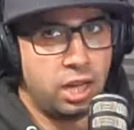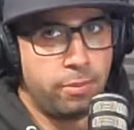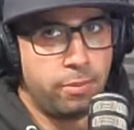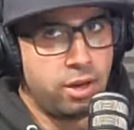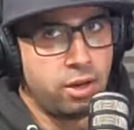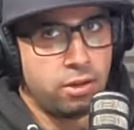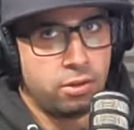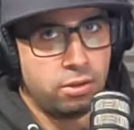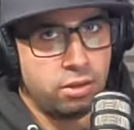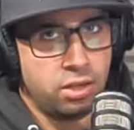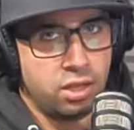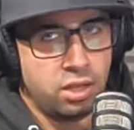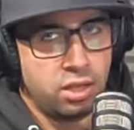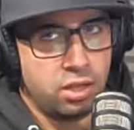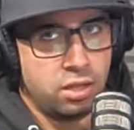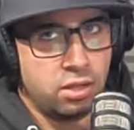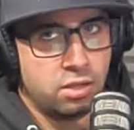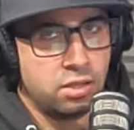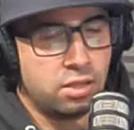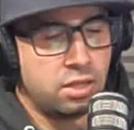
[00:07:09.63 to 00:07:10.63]
about
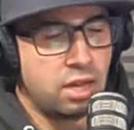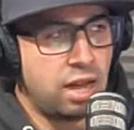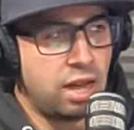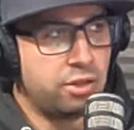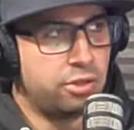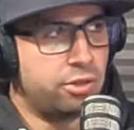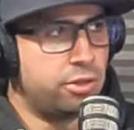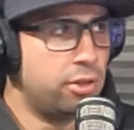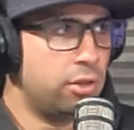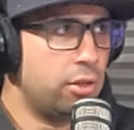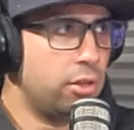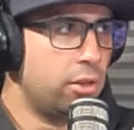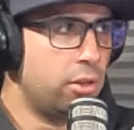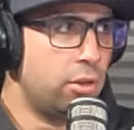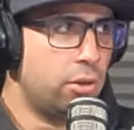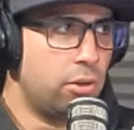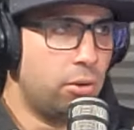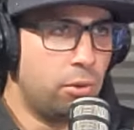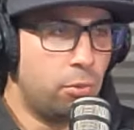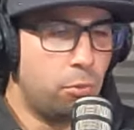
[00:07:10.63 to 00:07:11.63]
the
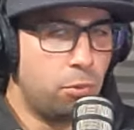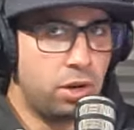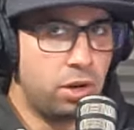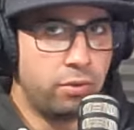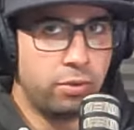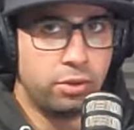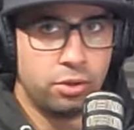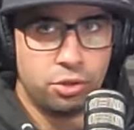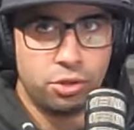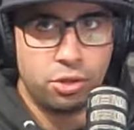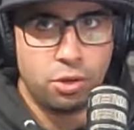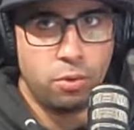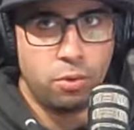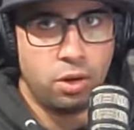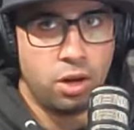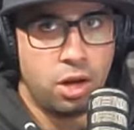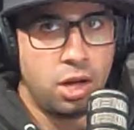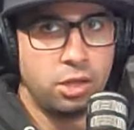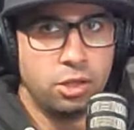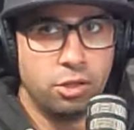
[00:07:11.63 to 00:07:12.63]
disaster or whatever is
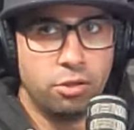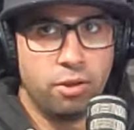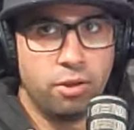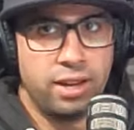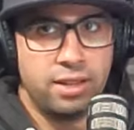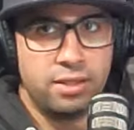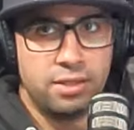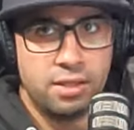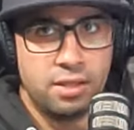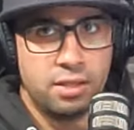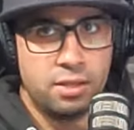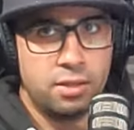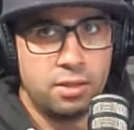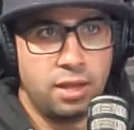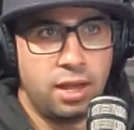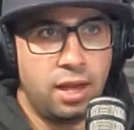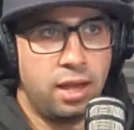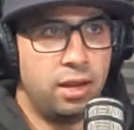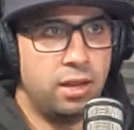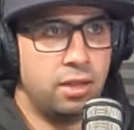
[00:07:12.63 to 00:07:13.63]
going on, the crisis,
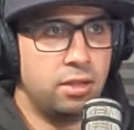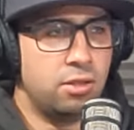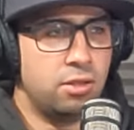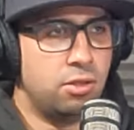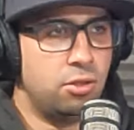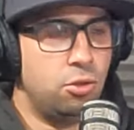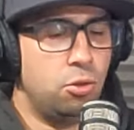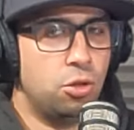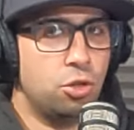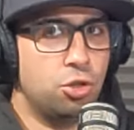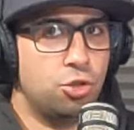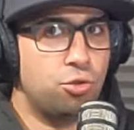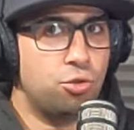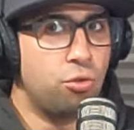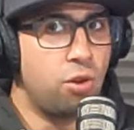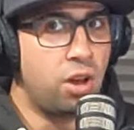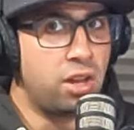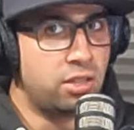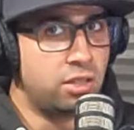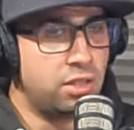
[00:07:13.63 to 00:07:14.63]
that it's, you can
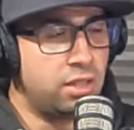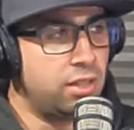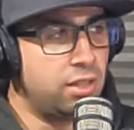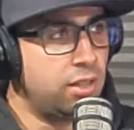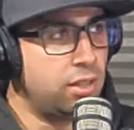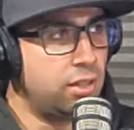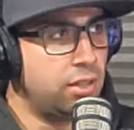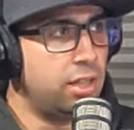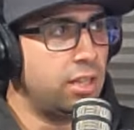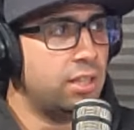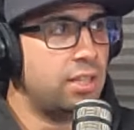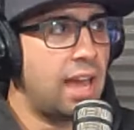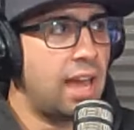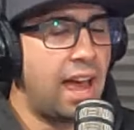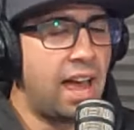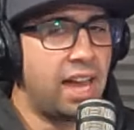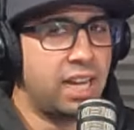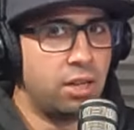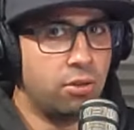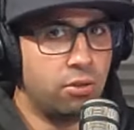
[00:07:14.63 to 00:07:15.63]
trust it, it's
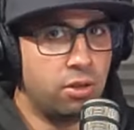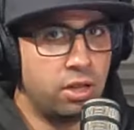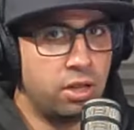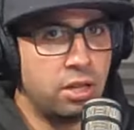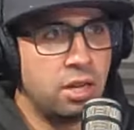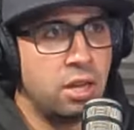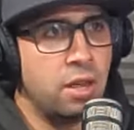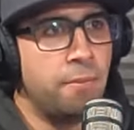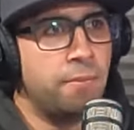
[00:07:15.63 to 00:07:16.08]
accurate.